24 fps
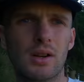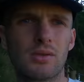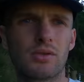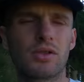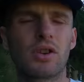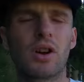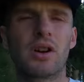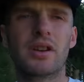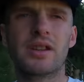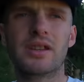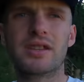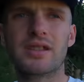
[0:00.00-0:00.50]

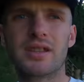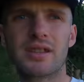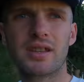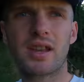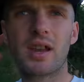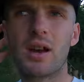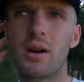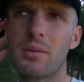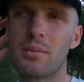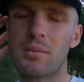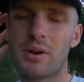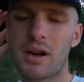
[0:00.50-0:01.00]
Regarding
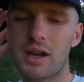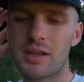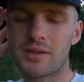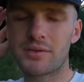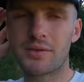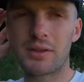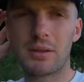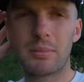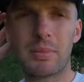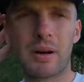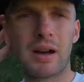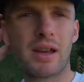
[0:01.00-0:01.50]
setup wise
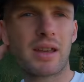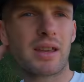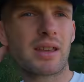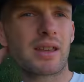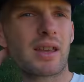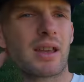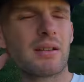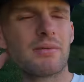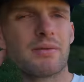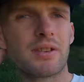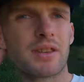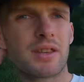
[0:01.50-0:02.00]
for the bike,
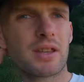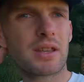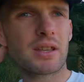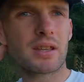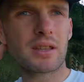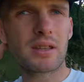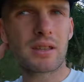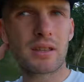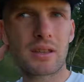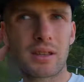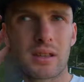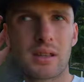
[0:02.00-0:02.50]

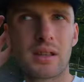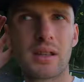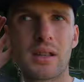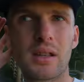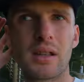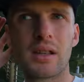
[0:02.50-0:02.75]
everything,